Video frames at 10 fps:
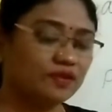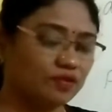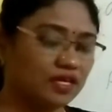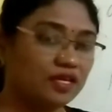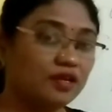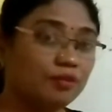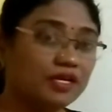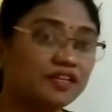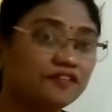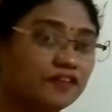Okay.
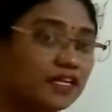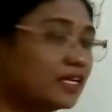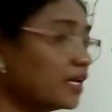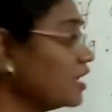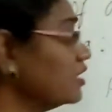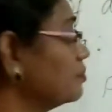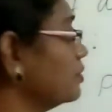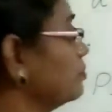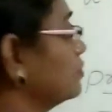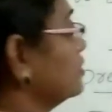But if I write
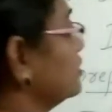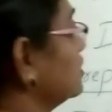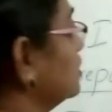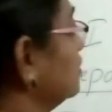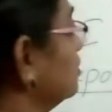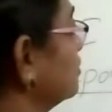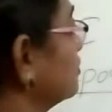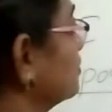preposition,